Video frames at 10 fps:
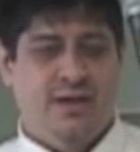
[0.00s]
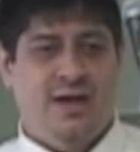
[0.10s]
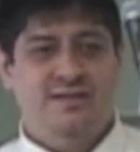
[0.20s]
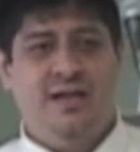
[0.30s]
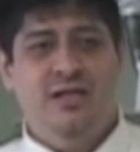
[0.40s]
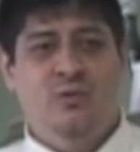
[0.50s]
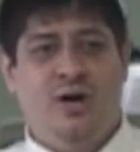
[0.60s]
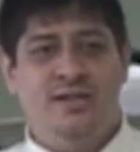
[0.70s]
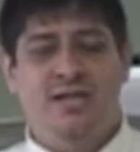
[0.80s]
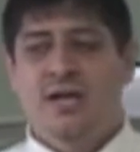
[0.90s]
I'll tell you
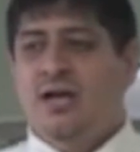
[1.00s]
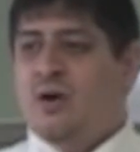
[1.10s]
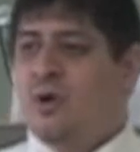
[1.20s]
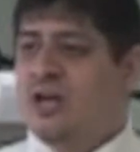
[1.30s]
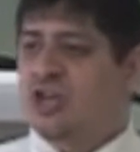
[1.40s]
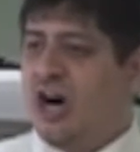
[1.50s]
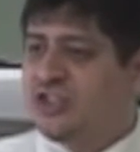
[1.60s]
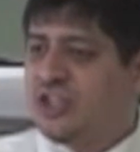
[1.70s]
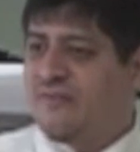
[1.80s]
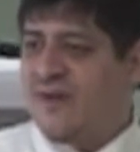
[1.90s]
what, when a
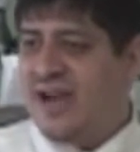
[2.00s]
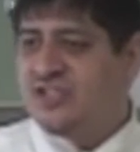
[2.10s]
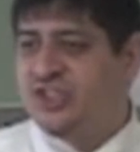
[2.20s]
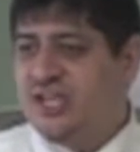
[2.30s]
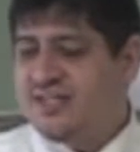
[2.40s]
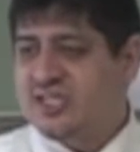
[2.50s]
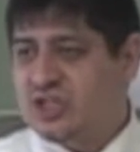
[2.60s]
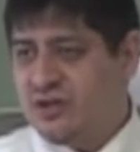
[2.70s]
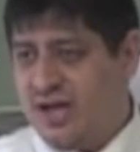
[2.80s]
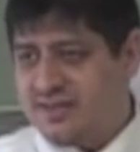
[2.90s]
culture finds Jesus
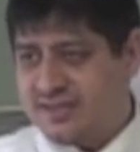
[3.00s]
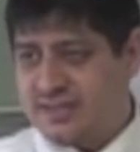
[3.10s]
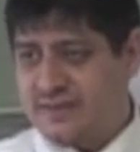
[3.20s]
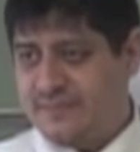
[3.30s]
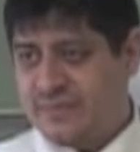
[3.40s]
Christ,